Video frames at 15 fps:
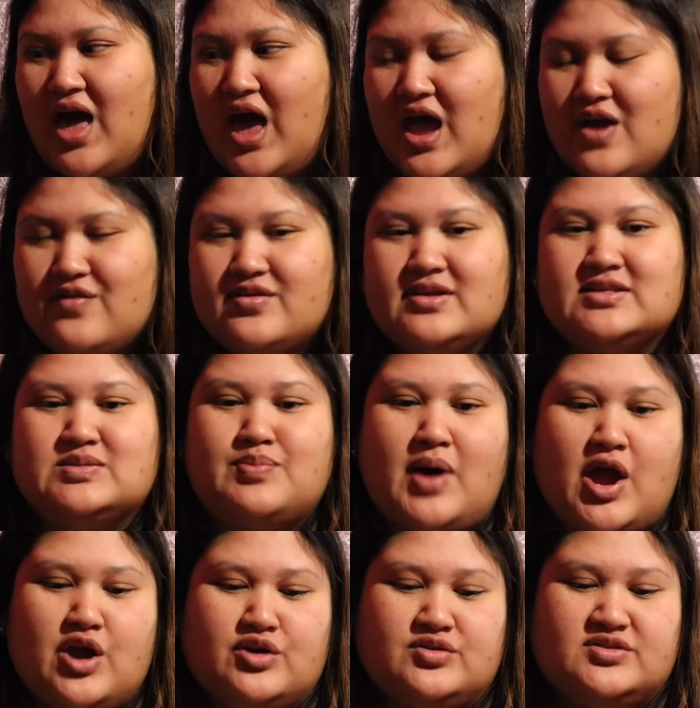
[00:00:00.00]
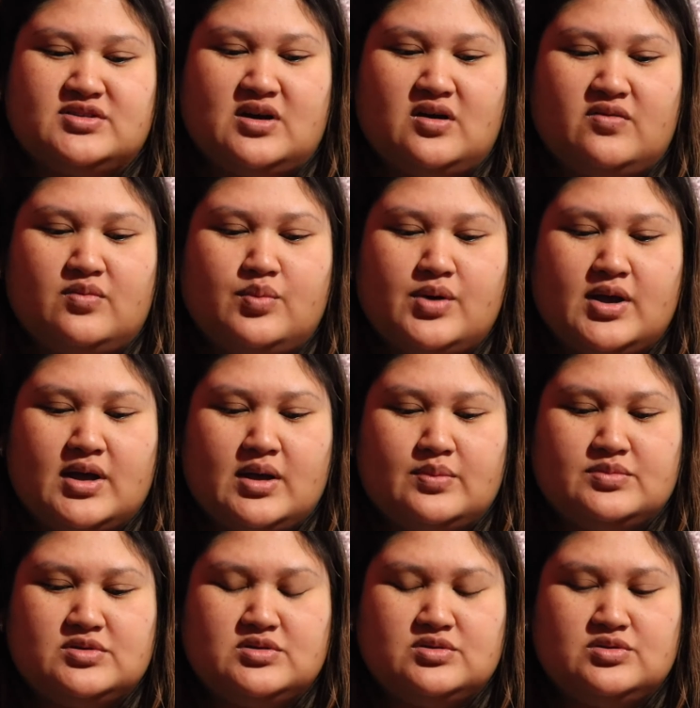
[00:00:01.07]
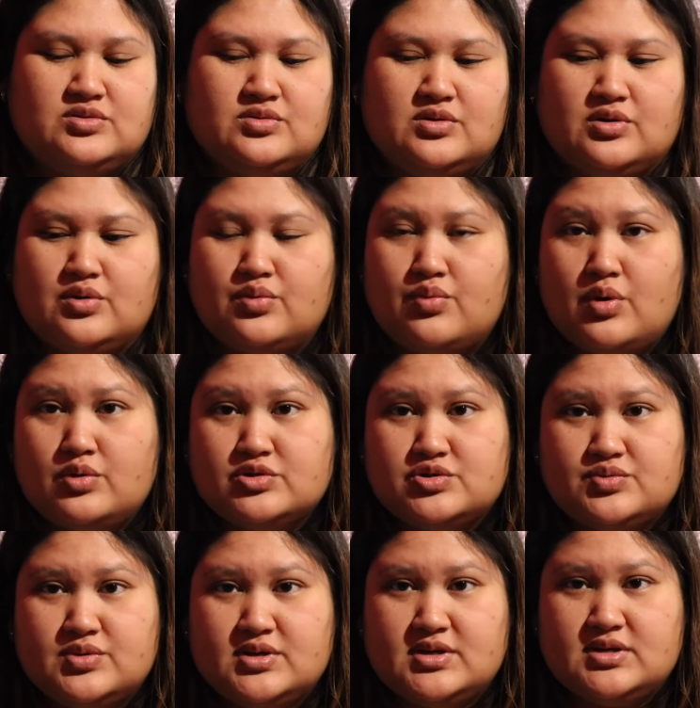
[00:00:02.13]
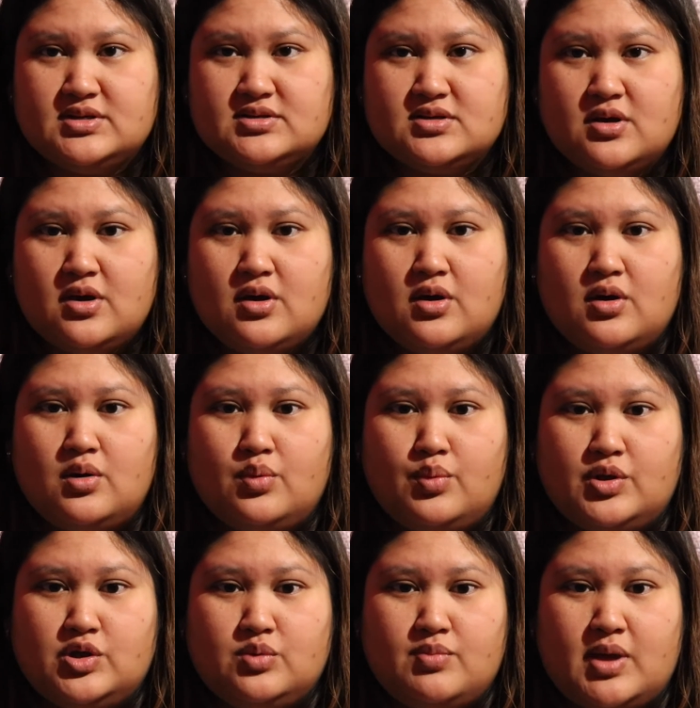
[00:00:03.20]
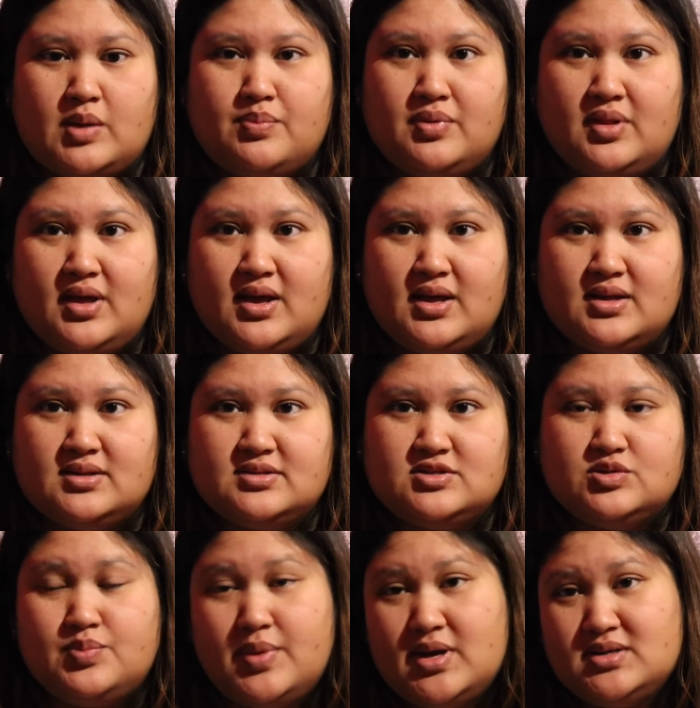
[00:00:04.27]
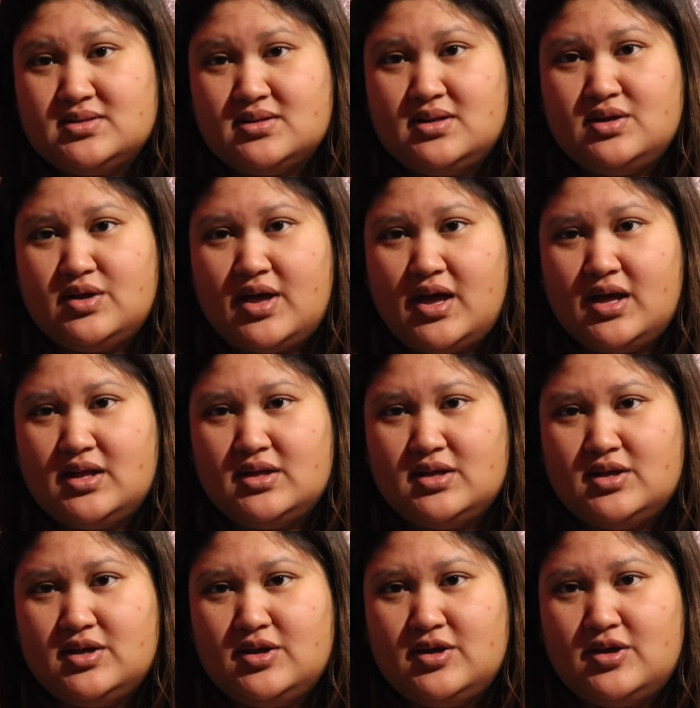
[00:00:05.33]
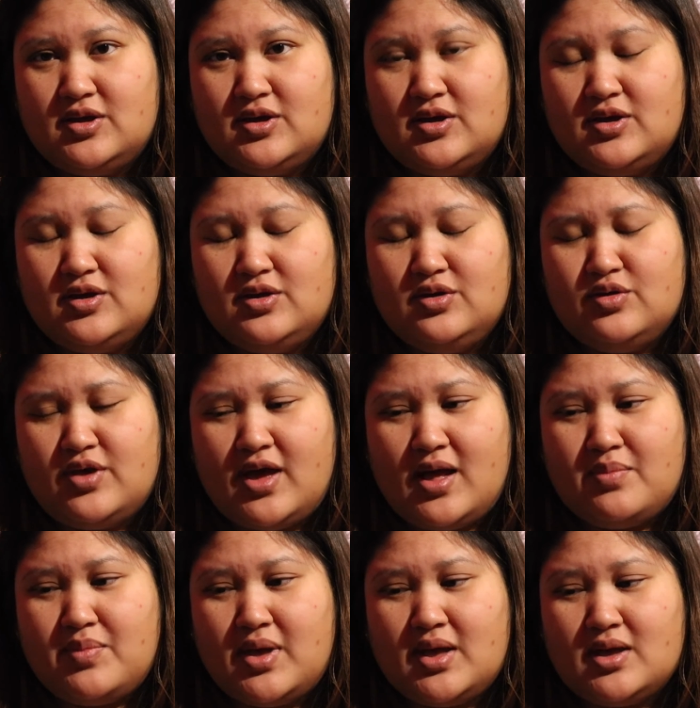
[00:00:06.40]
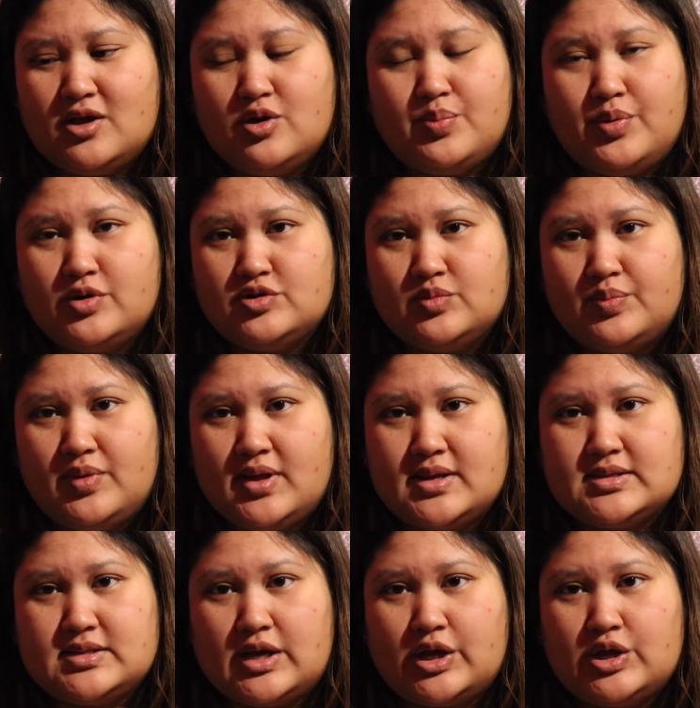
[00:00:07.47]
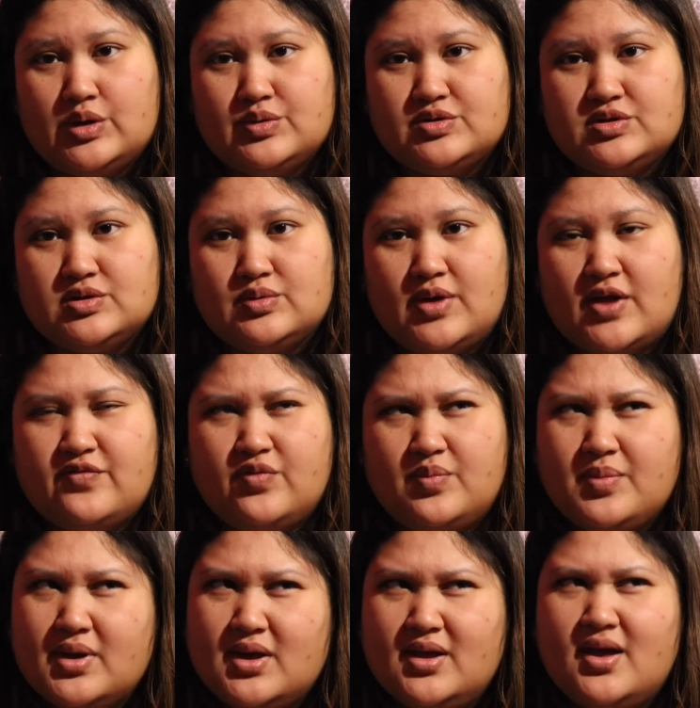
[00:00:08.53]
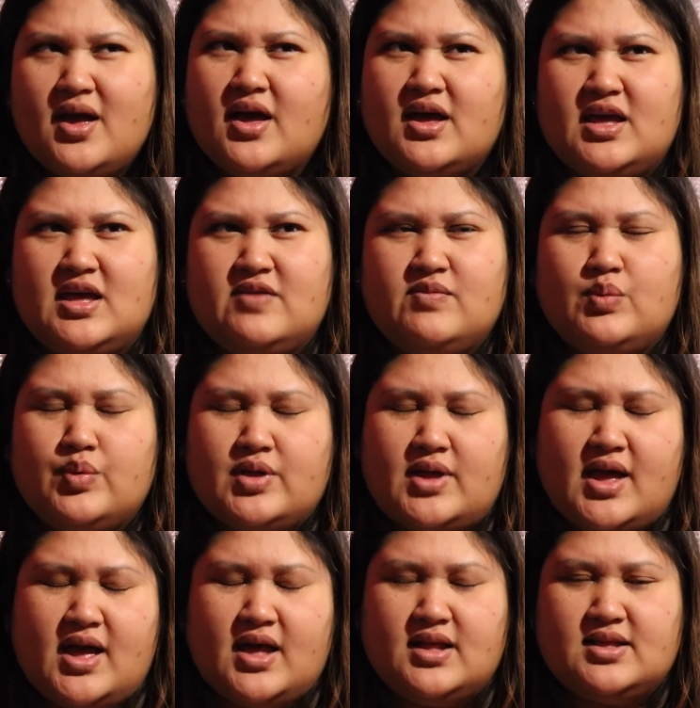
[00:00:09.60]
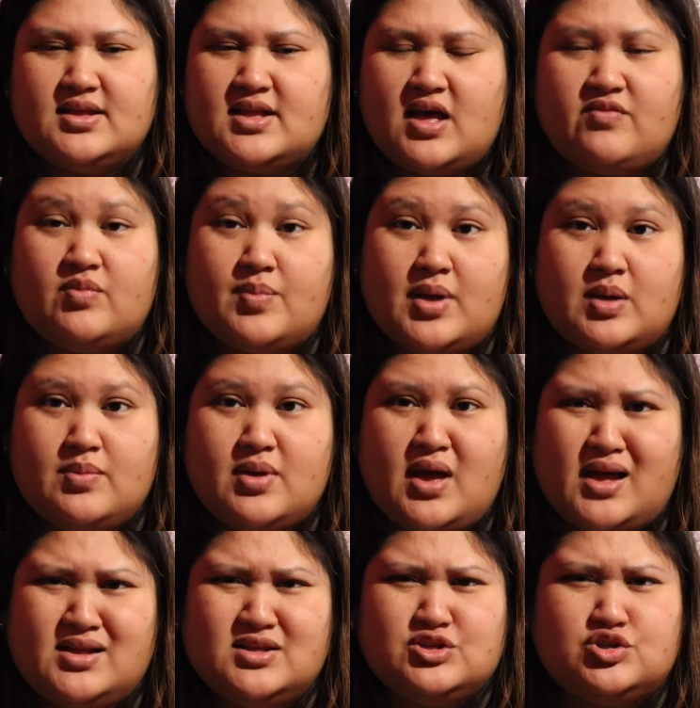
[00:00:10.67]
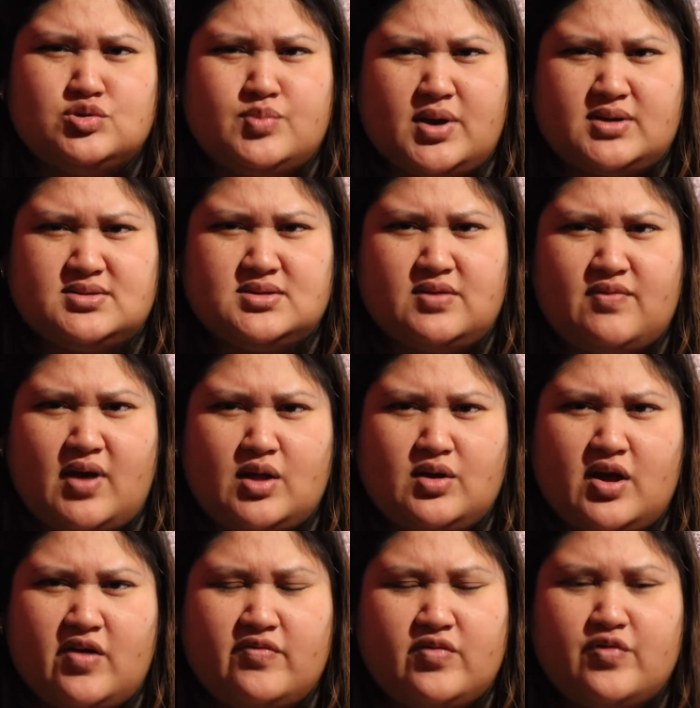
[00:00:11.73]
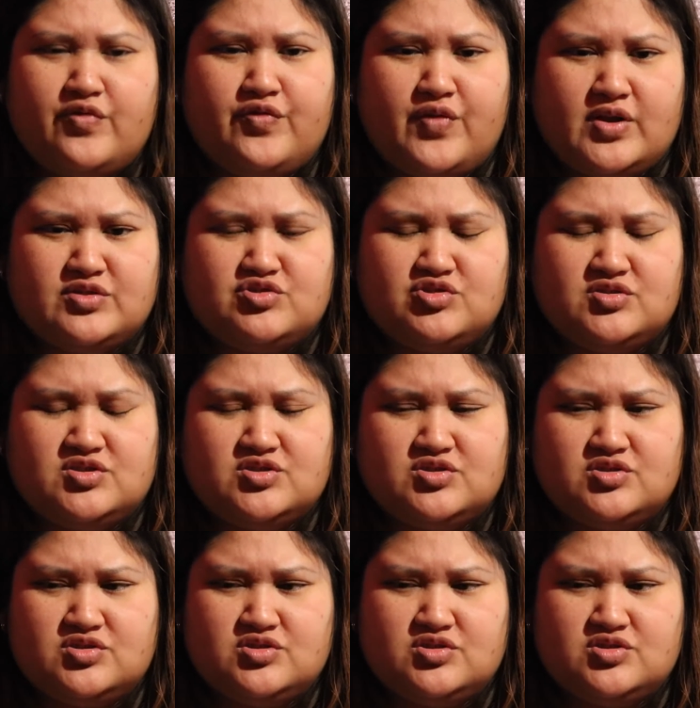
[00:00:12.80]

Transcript: Everything's by yourself when it comes to doing groceries, when you make plans. You basically you can't you can't make your personal plans like you used to. And for me, even when I didn't have a baby, I didn't do my stuff. I don't have friends just